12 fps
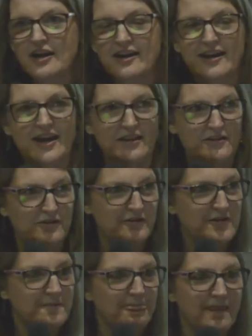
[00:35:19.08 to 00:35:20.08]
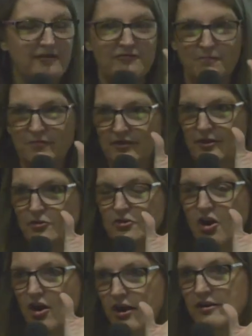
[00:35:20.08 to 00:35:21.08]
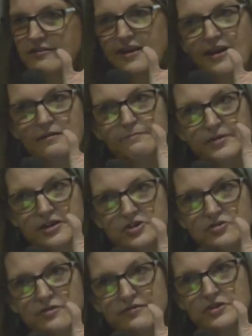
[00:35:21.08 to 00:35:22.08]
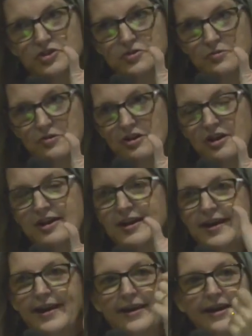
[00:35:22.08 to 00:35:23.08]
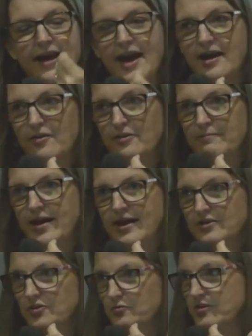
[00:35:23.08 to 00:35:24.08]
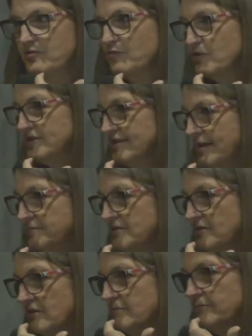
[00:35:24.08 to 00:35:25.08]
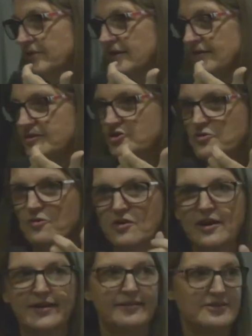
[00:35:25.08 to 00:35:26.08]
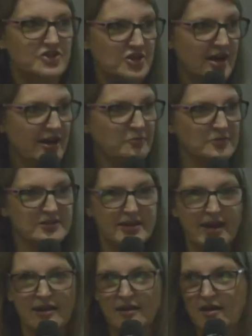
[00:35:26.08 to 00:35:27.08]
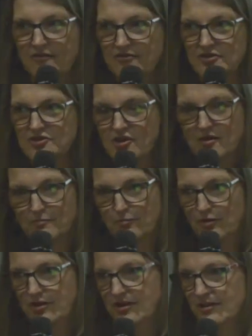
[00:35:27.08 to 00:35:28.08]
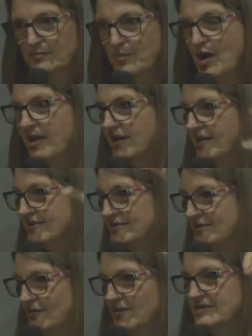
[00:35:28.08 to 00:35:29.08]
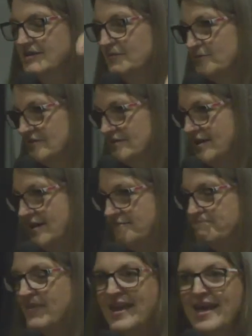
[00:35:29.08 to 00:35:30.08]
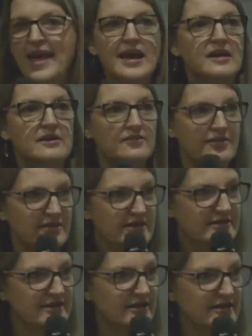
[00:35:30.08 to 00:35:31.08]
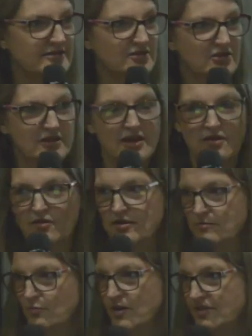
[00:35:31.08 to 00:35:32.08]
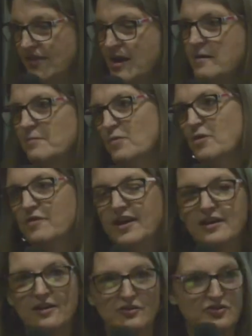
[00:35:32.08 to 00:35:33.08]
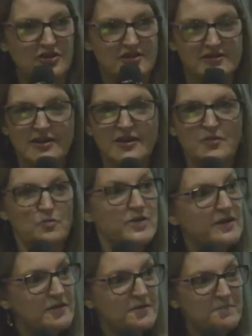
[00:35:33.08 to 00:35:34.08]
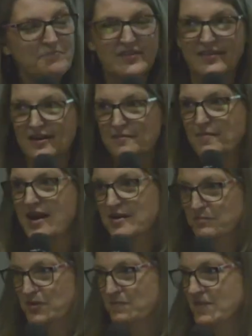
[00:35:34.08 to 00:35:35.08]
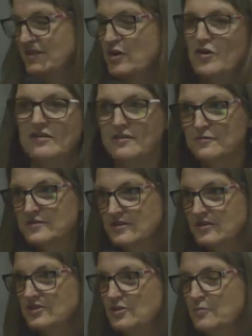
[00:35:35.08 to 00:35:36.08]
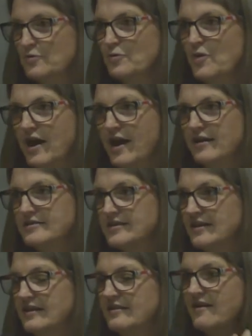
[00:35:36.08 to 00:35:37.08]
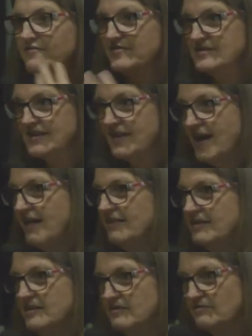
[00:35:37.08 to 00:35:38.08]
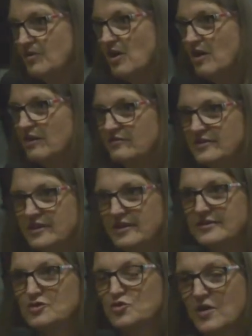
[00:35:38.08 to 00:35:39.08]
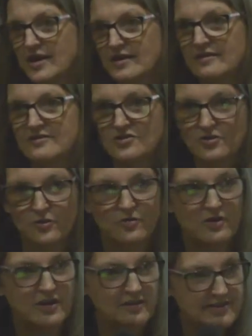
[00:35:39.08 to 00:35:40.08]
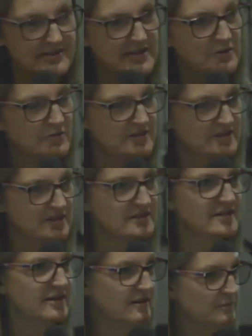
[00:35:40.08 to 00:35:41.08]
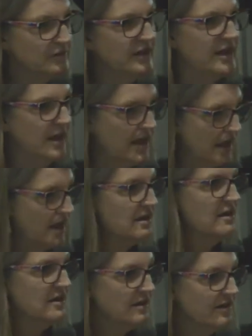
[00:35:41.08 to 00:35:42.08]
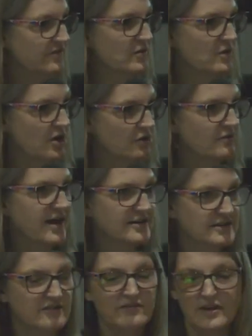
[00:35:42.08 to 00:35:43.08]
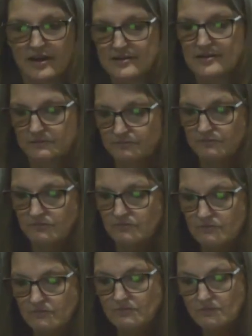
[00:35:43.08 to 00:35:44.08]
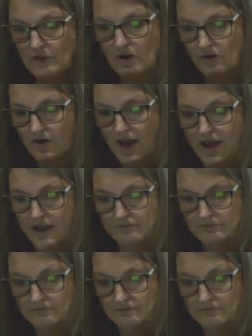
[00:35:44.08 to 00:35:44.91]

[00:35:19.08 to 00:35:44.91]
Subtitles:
It had a little card that had a picture of the chore, and it had on the back 3 or 4 steps to complete the chore, and the child would take it off the chart and put it in the pocket as soon as it was done. And these kids could carry them with them, or they could just read them and come back and put them in there, and it was a super way to get that physicality involved in training the children in the sequences and in the planning of their own activities. Okay.